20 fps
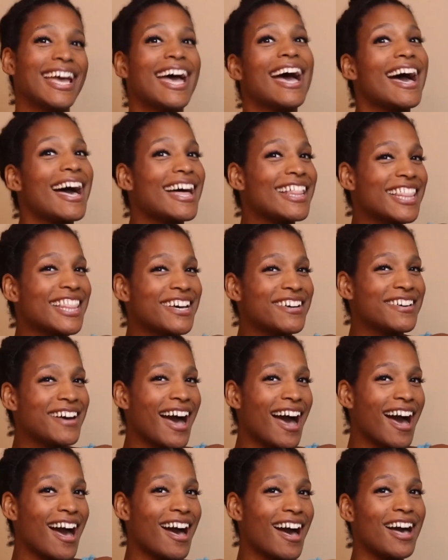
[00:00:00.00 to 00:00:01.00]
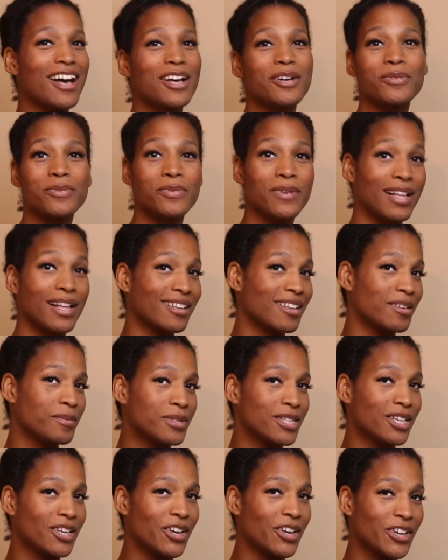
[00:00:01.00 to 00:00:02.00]
Aloha! Welcome
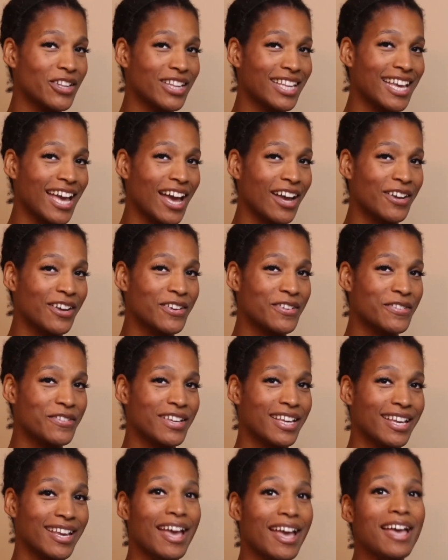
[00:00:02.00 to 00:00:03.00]
to Curlyography.